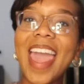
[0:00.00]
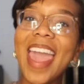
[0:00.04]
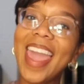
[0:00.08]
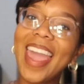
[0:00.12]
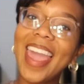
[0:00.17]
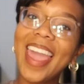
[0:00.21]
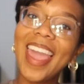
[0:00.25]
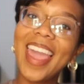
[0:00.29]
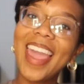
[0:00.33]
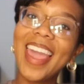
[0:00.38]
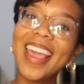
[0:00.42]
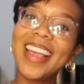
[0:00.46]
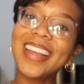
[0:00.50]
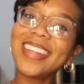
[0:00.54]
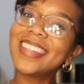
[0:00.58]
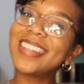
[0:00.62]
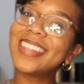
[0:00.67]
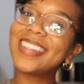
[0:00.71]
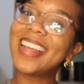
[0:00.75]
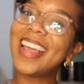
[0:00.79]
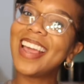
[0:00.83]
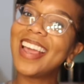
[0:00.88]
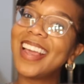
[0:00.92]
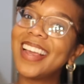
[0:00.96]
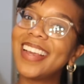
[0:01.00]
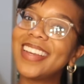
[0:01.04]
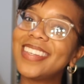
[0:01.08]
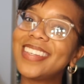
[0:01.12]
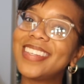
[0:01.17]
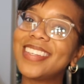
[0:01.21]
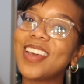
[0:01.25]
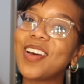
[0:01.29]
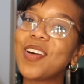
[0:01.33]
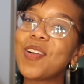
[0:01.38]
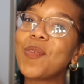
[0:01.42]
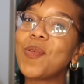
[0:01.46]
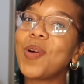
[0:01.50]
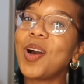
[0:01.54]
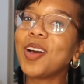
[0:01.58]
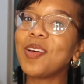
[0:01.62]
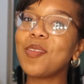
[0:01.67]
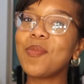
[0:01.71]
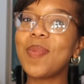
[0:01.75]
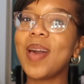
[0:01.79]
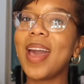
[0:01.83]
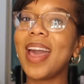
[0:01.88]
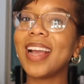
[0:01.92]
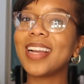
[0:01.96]
Hey, it's Tay. So
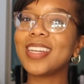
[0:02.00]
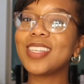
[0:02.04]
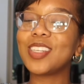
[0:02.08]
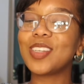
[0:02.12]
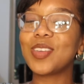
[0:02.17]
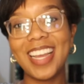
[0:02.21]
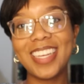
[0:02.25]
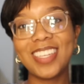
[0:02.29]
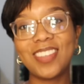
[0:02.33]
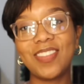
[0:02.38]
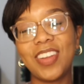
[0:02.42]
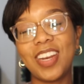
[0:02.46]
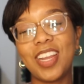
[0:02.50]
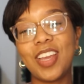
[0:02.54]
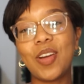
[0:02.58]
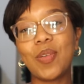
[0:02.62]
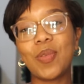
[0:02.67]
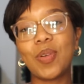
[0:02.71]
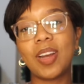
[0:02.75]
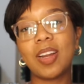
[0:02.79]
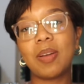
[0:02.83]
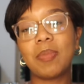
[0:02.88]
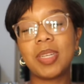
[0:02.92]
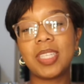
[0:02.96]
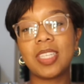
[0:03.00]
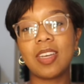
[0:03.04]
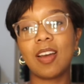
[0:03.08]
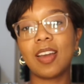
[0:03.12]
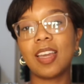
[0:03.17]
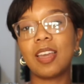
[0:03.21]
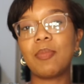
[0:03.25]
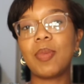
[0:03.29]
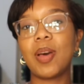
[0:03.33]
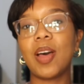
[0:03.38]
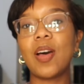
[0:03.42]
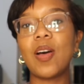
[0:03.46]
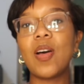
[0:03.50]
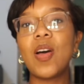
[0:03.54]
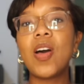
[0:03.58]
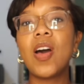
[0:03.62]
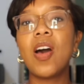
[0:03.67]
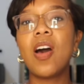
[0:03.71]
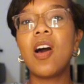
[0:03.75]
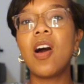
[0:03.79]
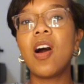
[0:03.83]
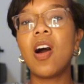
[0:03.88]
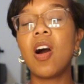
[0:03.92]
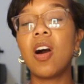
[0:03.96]
welcome back. Today's video, we're going to be talking about
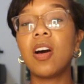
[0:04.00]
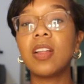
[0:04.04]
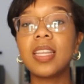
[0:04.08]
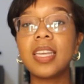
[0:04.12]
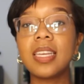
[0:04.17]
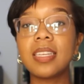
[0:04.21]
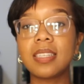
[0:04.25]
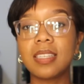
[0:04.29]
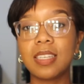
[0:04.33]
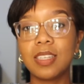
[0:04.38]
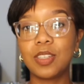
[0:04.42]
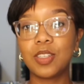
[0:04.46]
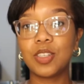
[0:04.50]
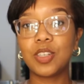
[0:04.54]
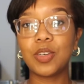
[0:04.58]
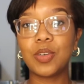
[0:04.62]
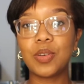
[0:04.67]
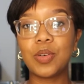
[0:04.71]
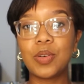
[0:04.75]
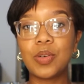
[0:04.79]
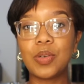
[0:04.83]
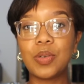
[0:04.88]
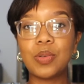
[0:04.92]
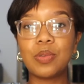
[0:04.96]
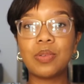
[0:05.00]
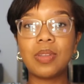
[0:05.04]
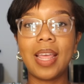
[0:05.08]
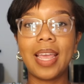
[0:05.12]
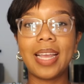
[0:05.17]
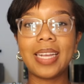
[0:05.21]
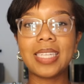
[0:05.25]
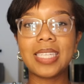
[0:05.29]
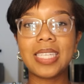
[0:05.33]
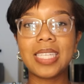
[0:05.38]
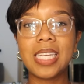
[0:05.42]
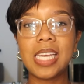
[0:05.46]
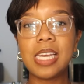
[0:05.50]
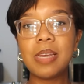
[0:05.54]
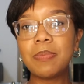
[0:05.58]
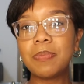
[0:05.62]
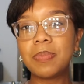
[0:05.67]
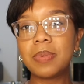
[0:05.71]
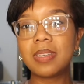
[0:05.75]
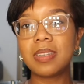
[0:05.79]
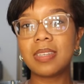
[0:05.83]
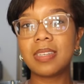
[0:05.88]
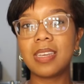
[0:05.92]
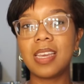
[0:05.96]
all the essential
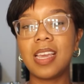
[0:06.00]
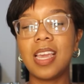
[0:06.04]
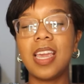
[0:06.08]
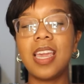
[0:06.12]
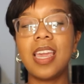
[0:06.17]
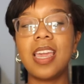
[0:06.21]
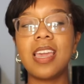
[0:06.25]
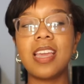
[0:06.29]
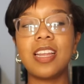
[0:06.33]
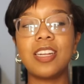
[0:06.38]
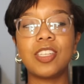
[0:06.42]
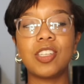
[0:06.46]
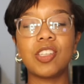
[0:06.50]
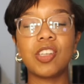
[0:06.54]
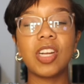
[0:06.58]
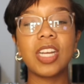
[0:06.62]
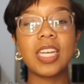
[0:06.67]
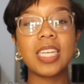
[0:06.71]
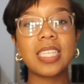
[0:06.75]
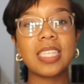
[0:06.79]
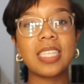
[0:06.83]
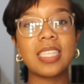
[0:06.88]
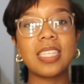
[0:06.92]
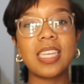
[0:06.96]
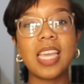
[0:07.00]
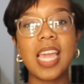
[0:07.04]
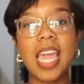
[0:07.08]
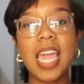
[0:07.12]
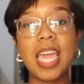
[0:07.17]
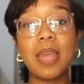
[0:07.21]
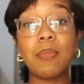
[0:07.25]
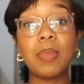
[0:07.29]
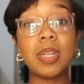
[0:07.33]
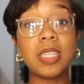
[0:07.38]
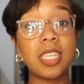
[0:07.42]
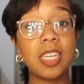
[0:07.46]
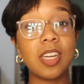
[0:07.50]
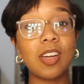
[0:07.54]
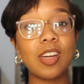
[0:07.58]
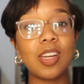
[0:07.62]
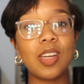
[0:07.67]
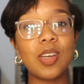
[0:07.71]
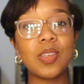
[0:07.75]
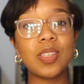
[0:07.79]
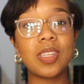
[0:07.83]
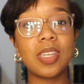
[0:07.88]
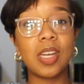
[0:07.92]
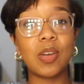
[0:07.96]
tips and tricks and
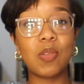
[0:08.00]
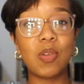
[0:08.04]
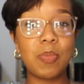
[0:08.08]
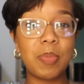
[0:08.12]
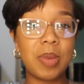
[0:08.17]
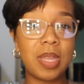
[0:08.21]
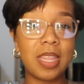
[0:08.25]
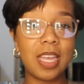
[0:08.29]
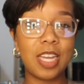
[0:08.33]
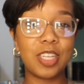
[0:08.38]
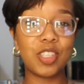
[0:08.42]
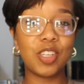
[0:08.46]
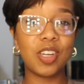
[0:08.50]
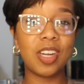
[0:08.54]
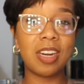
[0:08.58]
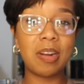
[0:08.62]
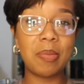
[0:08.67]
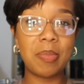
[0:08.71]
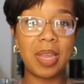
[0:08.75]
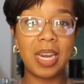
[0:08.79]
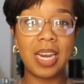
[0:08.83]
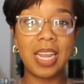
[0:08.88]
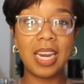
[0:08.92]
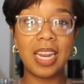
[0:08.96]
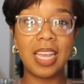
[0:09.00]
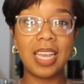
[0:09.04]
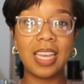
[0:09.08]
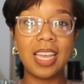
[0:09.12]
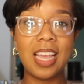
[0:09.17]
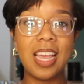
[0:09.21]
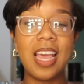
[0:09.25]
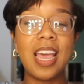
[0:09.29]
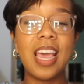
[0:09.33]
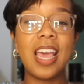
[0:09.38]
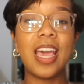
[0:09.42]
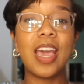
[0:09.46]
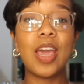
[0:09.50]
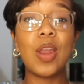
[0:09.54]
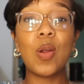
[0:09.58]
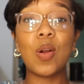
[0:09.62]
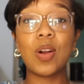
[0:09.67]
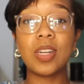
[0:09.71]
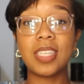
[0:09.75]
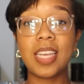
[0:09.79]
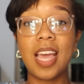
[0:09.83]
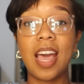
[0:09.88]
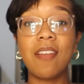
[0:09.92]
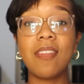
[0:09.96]
materials and equipment that you're going to be needing in
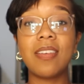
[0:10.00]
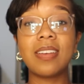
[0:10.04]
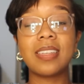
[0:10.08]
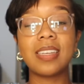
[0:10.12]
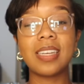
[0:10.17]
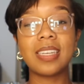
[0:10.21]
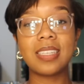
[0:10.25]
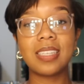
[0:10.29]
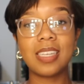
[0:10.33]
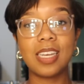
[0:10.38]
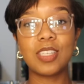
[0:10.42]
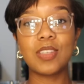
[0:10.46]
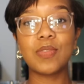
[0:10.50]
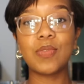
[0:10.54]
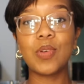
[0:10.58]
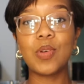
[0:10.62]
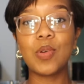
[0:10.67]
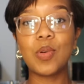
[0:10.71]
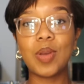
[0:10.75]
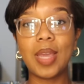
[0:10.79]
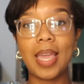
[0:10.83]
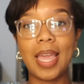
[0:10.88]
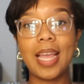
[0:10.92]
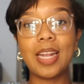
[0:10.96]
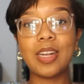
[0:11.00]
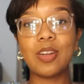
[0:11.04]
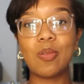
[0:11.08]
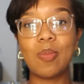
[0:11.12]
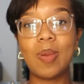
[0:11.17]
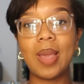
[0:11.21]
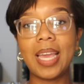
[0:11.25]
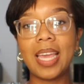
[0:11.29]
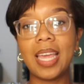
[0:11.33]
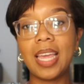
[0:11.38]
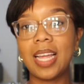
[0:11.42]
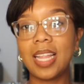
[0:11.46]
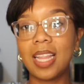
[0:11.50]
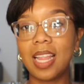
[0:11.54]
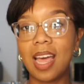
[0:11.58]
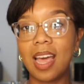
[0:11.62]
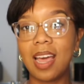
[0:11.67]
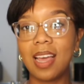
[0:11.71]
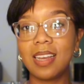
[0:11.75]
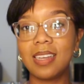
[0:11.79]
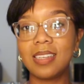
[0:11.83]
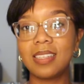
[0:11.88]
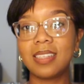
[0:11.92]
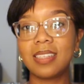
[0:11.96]
order to have a successful candle making
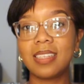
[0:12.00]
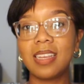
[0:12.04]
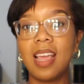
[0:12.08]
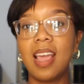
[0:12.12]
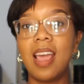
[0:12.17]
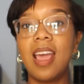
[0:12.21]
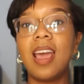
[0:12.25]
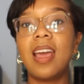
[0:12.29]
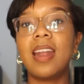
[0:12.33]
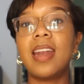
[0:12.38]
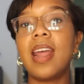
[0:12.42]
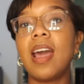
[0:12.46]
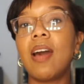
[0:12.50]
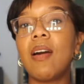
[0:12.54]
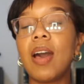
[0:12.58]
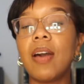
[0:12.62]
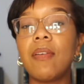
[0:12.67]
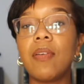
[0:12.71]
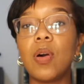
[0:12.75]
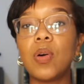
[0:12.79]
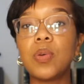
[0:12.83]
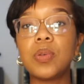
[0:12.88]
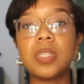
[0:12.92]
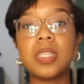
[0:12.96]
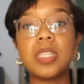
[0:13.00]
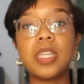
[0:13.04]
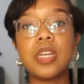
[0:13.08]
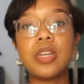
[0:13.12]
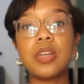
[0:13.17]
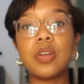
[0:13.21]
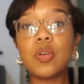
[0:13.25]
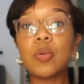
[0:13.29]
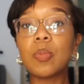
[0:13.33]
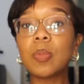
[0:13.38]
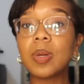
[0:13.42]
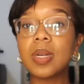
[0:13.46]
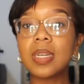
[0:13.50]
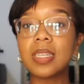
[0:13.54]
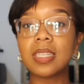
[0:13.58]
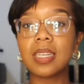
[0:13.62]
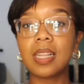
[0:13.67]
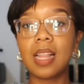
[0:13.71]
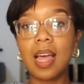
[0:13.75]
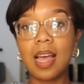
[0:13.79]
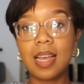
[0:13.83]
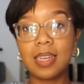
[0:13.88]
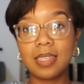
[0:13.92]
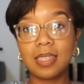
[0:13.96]
class. Now, I've hosted numerous
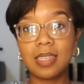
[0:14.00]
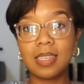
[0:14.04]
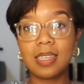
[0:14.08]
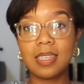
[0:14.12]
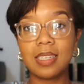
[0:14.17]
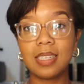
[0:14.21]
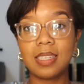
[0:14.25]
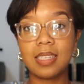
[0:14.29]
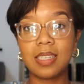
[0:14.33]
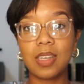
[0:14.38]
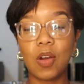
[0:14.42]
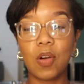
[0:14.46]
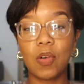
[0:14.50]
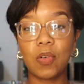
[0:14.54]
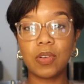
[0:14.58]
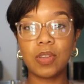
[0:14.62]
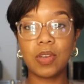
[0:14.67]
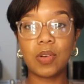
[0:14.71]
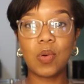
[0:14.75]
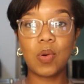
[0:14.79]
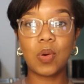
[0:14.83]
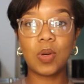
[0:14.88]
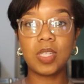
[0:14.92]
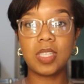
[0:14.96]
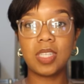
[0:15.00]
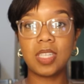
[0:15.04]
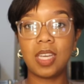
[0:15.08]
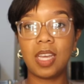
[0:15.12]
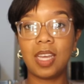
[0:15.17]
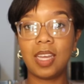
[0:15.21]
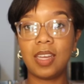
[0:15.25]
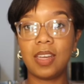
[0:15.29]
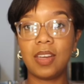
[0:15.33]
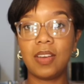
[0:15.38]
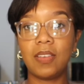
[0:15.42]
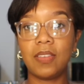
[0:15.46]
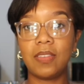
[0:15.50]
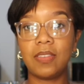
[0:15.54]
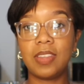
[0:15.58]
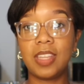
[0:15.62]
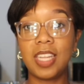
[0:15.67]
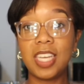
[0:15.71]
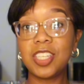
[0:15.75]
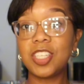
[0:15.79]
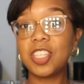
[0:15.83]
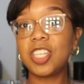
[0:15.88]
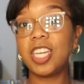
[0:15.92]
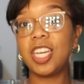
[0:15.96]
classes over the course of
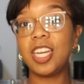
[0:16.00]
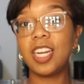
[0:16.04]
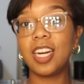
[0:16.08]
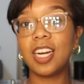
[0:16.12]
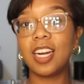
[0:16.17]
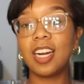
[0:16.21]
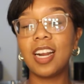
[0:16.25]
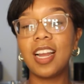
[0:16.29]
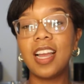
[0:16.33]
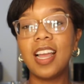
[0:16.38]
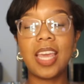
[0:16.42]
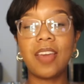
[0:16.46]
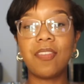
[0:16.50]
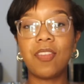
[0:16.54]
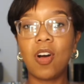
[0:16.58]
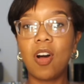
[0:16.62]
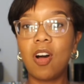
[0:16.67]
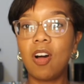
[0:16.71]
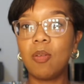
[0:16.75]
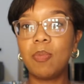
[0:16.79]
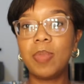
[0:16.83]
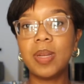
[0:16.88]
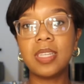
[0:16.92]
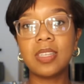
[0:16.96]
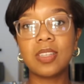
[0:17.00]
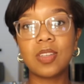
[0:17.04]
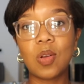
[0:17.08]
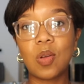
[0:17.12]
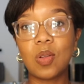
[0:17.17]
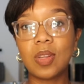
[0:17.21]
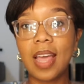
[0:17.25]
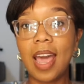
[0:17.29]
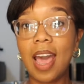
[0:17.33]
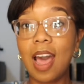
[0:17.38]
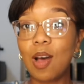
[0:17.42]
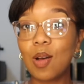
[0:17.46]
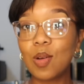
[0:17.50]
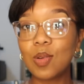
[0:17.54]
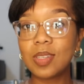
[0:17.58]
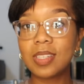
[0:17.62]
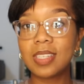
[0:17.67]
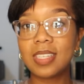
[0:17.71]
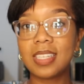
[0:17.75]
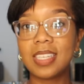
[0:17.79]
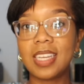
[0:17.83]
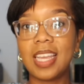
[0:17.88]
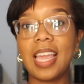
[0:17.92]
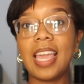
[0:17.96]
this year. They've all been sold
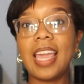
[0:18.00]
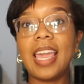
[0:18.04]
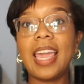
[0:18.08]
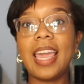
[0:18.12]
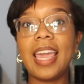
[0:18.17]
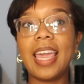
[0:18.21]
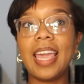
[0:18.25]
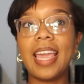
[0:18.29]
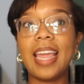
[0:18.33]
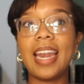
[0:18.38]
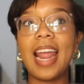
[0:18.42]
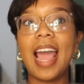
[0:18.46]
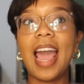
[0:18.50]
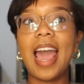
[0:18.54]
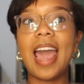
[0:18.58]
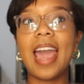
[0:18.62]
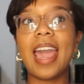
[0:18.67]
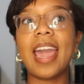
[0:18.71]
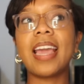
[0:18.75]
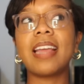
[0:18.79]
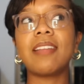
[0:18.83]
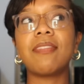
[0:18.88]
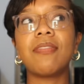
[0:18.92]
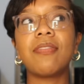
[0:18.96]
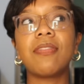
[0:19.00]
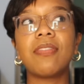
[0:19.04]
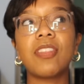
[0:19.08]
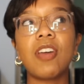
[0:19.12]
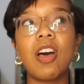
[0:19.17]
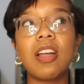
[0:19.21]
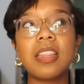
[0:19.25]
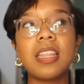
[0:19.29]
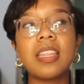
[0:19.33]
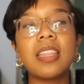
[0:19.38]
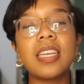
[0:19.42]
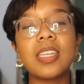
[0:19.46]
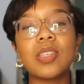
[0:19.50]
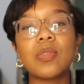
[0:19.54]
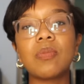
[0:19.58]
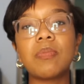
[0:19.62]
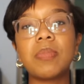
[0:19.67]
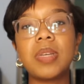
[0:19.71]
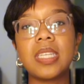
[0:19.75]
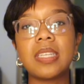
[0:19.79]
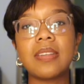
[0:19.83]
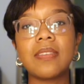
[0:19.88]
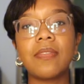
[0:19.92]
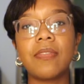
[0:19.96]
out, and I thought that this would
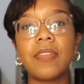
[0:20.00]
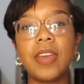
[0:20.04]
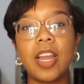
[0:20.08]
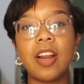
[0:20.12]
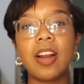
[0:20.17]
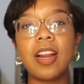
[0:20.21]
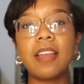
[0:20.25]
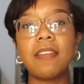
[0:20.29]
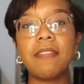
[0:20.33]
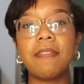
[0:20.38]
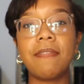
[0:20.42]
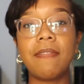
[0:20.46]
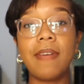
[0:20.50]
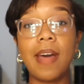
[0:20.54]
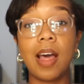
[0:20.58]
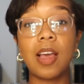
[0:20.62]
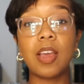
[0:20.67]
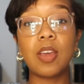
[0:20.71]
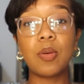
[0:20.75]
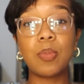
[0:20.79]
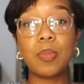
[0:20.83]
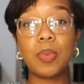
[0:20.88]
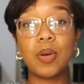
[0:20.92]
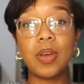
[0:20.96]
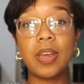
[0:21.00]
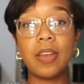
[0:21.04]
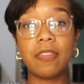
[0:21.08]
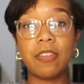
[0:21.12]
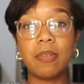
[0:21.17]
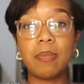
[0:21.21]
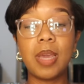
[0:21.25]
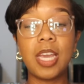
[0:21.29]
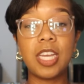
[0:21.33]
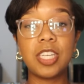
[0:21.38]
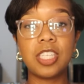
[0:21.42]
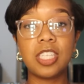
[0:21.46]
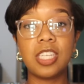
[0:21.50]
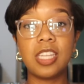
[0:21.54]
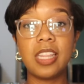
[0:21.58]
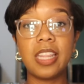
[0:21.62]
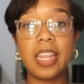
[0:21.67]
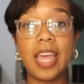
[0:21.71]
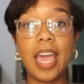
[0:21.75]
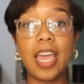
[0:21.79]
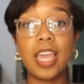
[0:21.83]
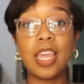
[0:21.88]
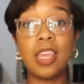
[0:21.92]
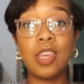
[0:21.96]
be some very valuable information
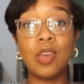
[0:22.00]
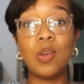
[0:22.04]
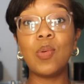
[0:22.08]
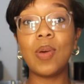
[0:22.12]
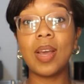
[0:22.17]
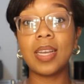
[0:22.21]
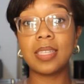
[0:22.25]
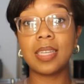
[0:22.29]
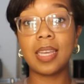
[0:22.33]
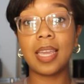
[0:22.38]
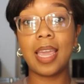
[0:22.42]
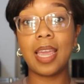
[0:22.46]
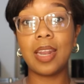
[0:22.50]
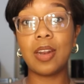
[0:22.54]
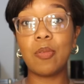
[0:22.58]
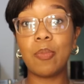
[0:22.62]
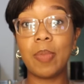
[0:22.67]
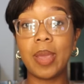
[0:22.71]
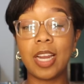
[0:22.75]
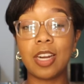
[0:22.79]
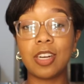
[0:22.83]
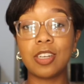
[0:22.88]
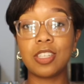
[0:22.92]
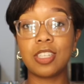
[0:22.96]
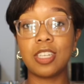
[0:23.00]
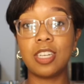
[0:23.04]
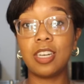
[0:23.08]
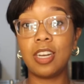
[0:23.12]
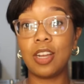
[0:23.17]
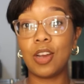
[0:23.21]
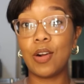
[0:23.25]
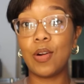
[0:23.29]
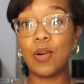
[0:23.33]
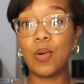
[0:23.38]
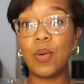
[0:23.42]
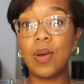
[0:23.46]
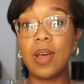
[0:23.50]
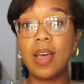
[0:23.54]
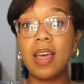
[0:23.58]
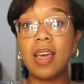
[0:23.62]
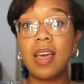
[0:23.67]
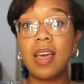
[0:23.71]
that you as a candle maker should know